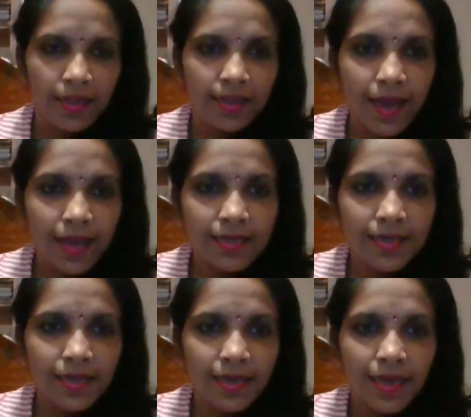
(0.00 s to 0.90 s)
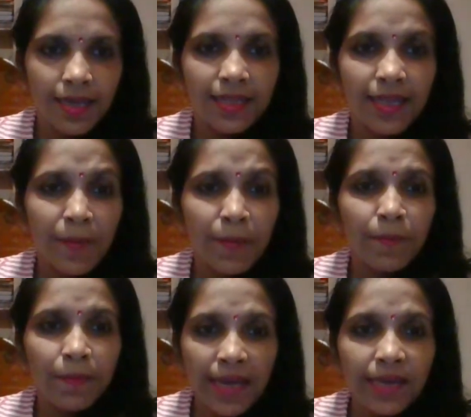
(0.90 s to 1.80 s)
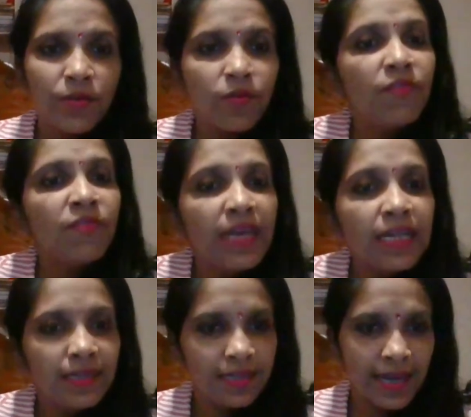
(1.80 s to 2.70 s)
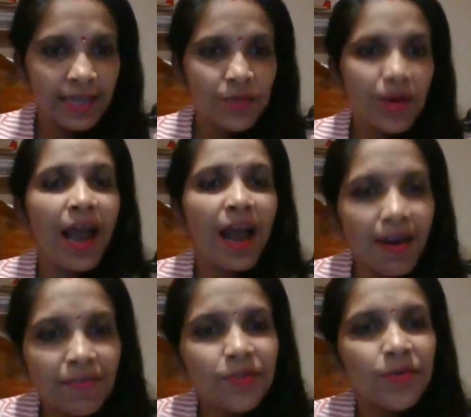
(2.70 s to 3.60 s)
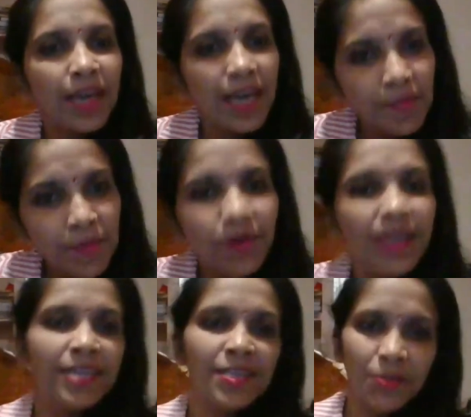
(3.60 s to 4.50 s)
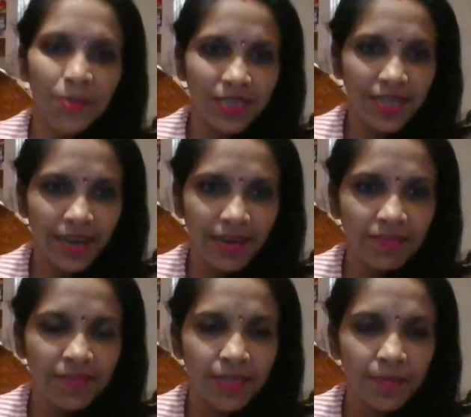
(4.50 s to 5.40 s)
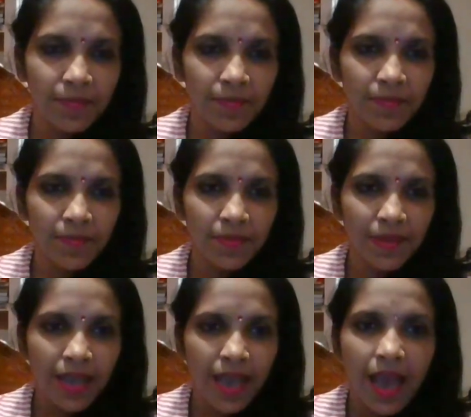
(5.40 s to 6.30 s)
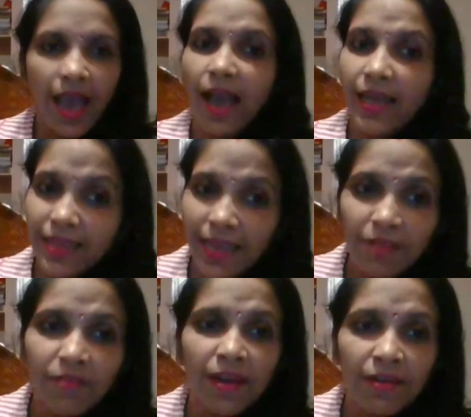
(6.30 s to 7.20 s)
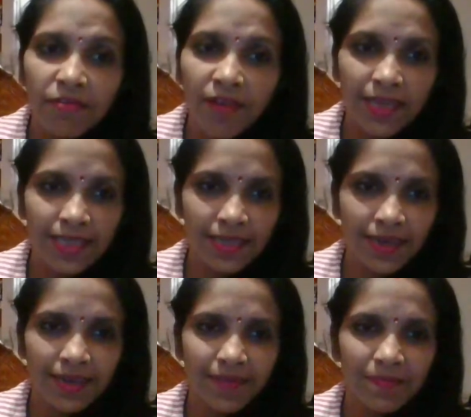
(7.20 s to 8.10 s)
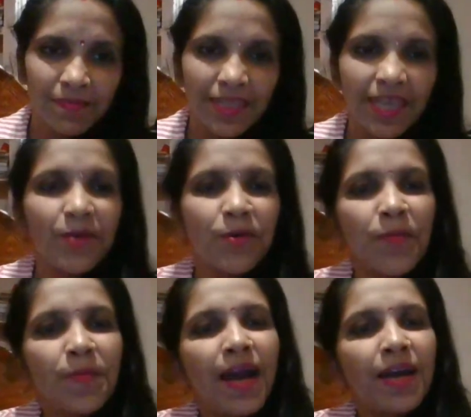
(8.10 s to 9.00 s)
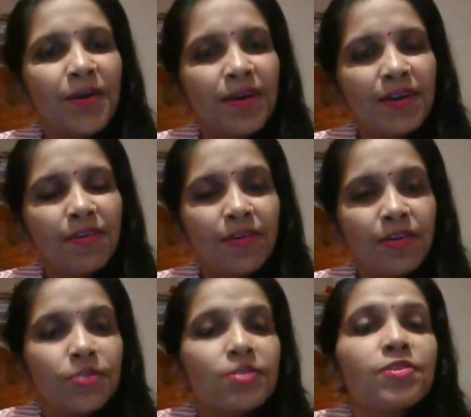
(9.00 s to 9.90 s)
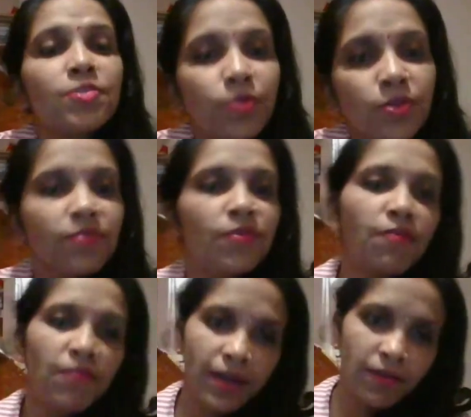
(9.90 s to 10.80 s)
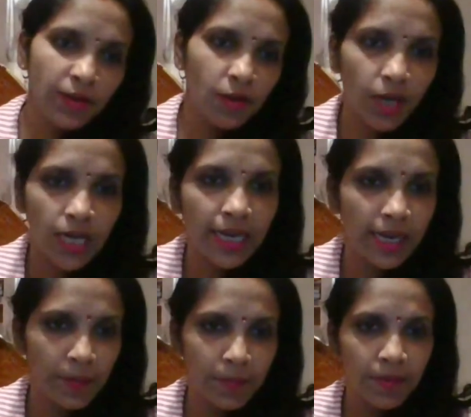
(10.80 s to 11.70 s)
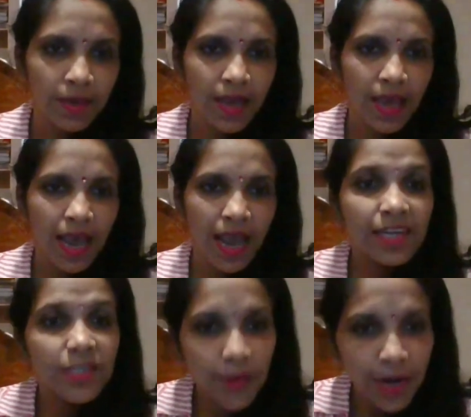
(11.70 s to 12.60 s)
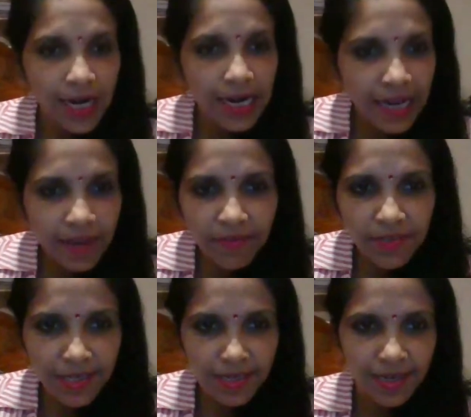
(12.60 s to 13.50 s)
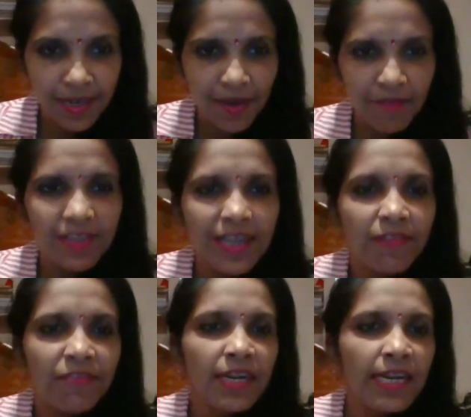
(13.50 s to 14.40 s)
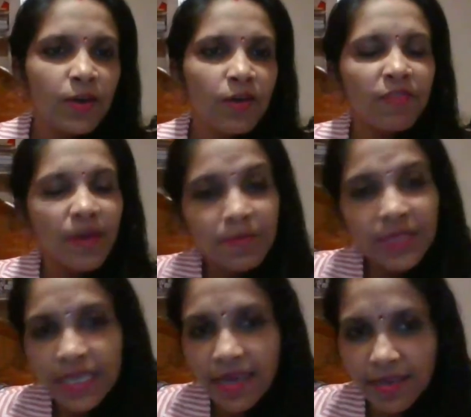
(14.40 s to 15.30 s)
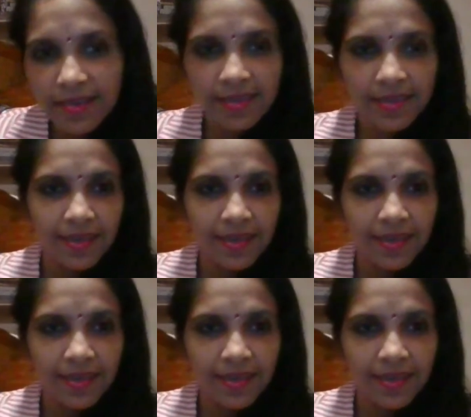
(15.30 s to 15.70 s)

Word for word: that they make you feel that you have to emulate those lives. And then one fine day, they go back to the source from where we all came. And you are left with that feeling of emptiness